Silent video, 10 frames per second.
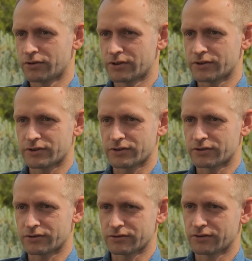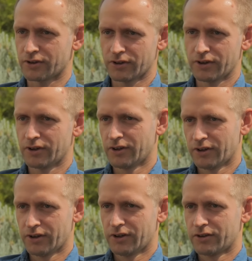this in
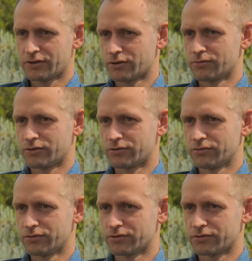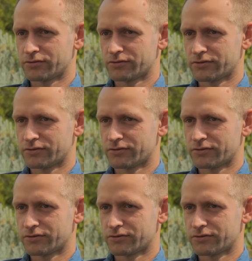Soviet Union.